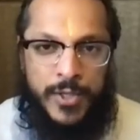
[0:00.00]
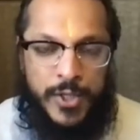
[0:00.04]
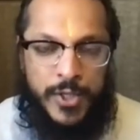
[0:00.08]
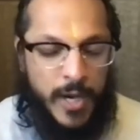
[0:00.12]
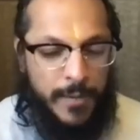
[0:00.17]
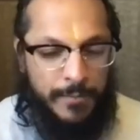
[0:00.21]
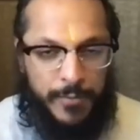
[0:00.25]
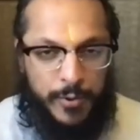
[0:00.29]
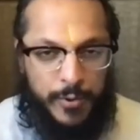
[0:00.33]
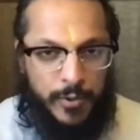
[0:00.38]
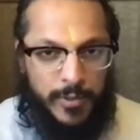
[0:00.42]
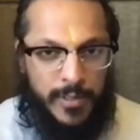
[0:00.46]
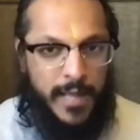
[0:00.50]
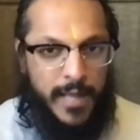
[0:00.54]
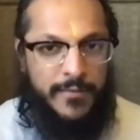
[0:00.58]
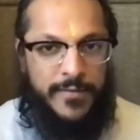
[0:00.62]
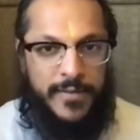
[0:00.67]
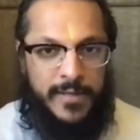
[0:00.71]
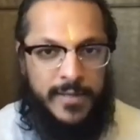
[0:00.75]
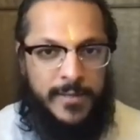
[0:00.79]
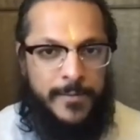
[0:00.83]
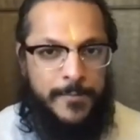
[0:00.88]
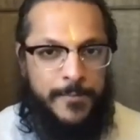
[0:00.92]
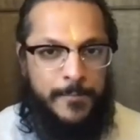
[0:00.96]
Chapter
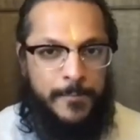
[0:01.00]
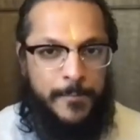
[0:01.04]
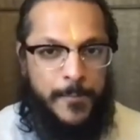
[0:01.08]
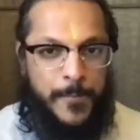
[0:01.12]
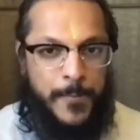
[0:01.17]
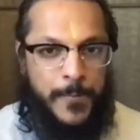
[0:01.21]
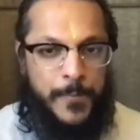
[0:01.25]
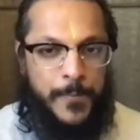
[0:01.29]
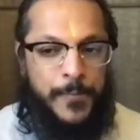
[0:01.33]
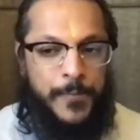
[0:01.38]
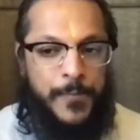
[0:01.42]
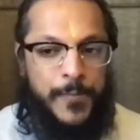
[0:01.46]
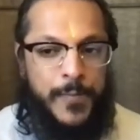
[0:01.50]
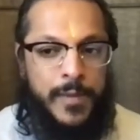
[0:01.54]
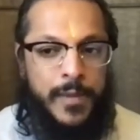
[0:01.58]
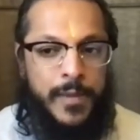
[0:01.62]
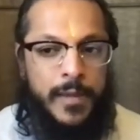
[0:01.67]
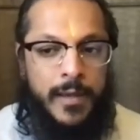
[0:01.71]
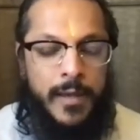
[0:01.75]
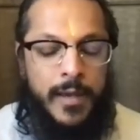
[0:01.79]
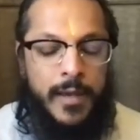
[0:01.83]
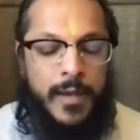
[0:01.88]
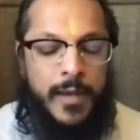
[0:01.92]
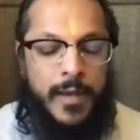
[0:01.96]
11
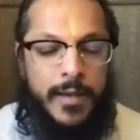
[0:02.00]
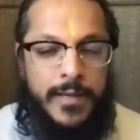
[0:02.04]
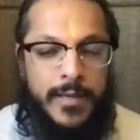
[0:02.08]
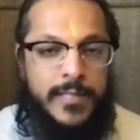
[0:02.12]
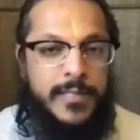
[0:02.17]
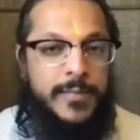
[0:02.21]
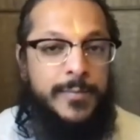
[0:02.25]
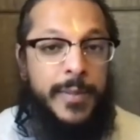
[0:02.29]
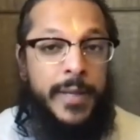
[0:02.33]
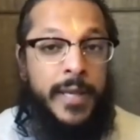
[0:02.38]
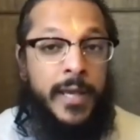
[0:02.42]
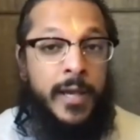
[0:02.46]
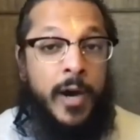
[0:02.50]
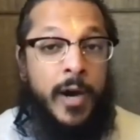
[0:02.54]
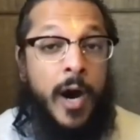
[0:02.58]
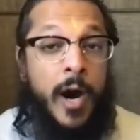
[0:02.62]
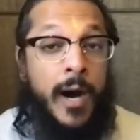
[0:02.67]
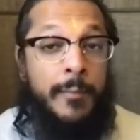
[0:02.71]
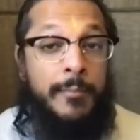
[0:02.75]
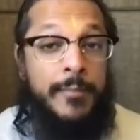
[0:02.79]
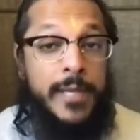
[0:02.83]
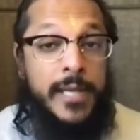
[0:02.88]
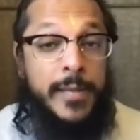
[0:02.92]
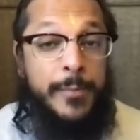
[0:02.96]
as being
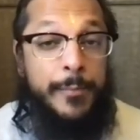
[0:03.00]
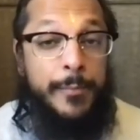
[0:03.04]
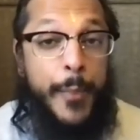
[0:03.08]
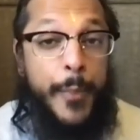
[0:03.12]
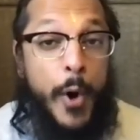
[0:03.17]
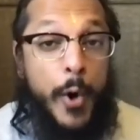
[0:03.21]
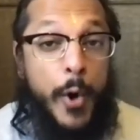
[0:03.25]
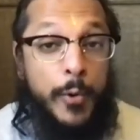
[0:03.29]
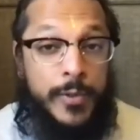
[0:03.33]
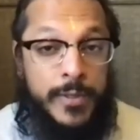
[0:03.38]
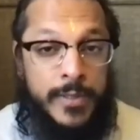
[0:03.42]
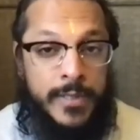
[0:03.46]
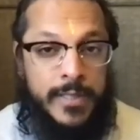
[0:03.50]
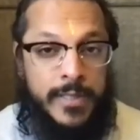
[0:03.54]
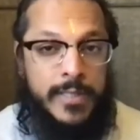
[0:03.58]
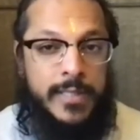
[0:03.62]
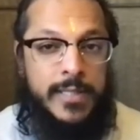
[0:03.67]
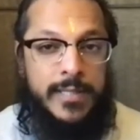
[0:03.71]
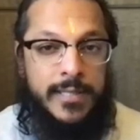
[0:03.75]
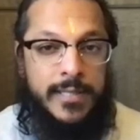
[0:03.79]
omnipotent.